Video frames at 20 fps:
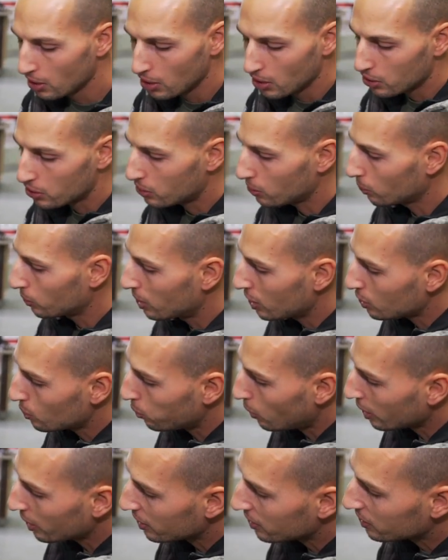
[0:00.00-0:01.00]
So this
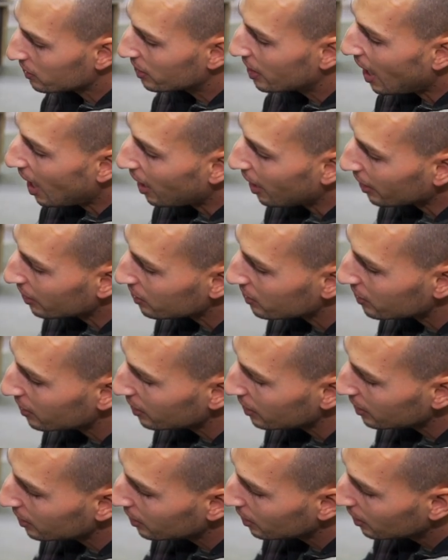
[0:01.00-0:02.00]
one is
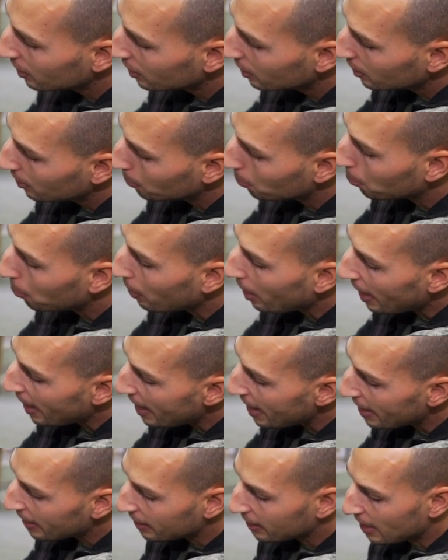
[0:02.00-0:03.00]
Galaxy
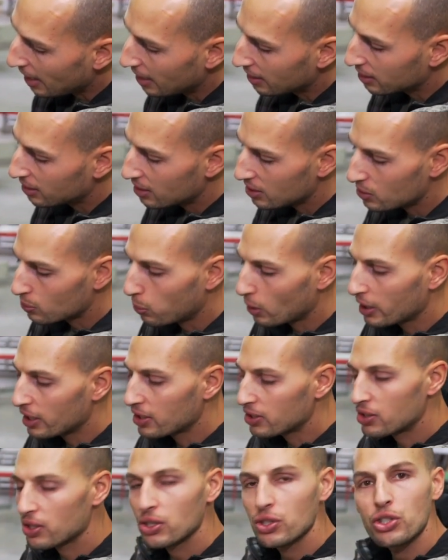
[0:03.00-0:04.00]
Black and this one
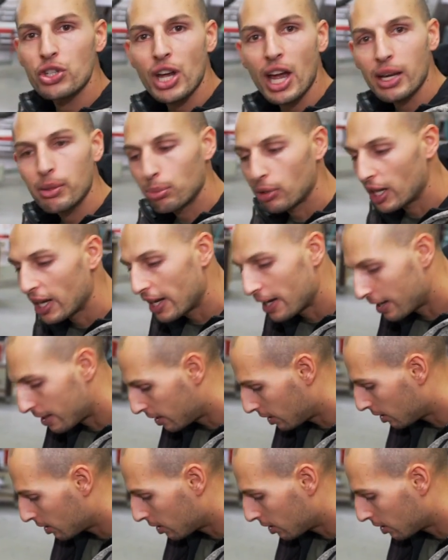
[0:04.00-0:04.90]
is Jet Black.